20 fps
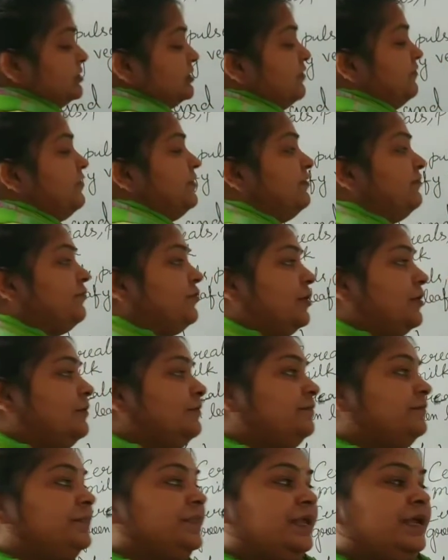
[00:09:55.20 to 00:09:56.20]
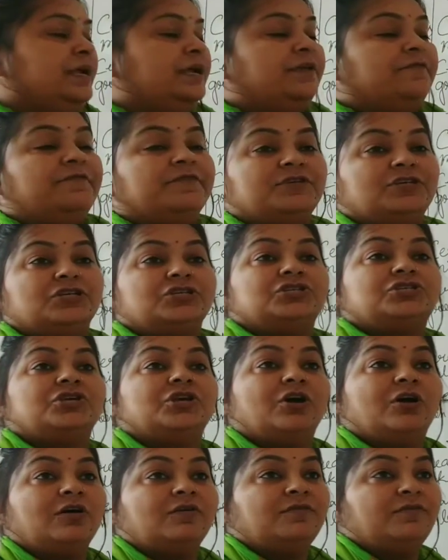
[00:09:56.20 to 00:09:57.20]
suffering from deficiency
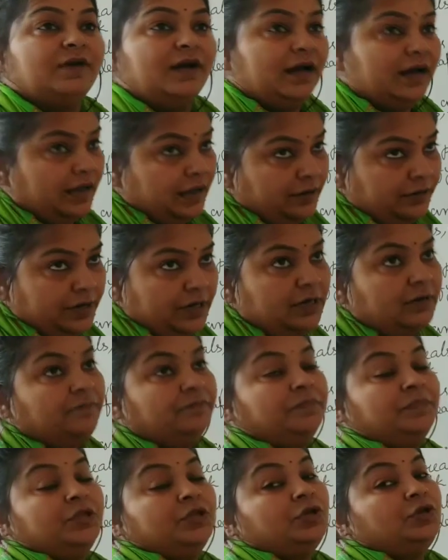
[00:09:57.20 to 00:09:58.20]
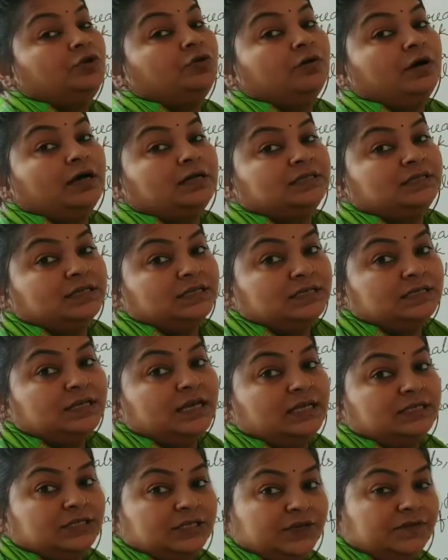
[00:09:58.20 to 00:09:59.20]
of iodine, you are
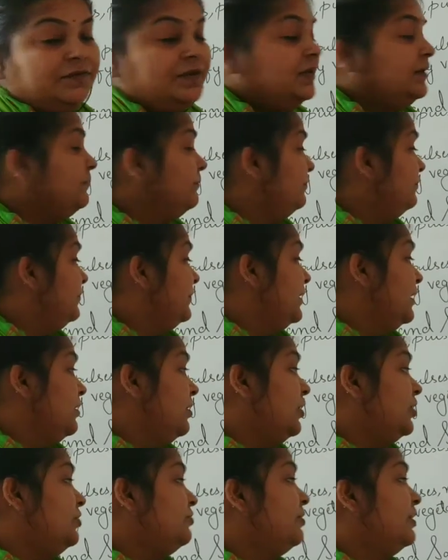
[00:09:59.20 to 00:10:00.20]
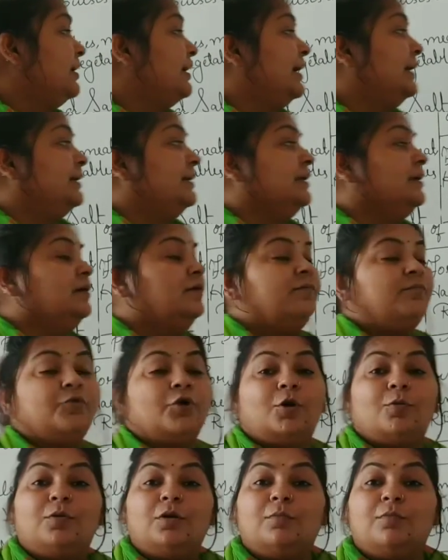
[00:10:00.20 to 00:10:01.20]
just achieving or you are getting
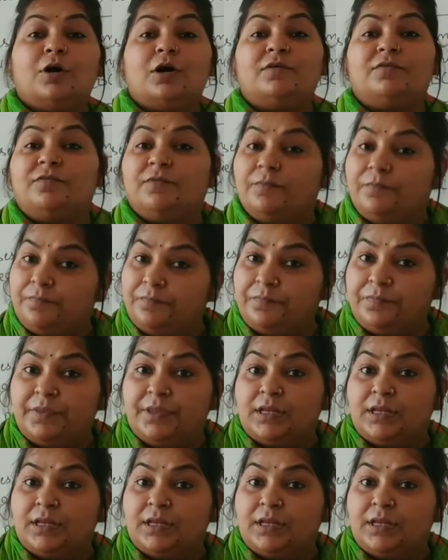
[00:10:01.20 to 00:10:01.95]
problem of